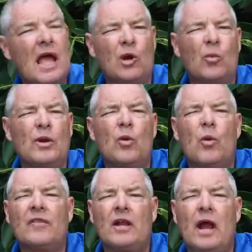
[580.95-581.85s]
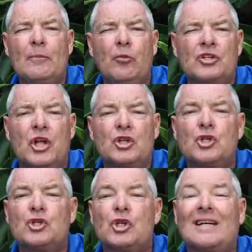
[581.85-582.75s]
and we don't want that
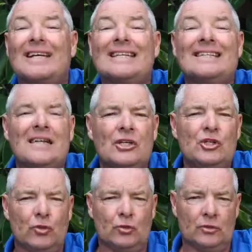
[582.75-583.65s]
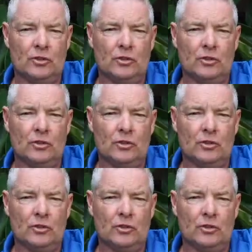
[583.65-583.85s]
hyperextension to continue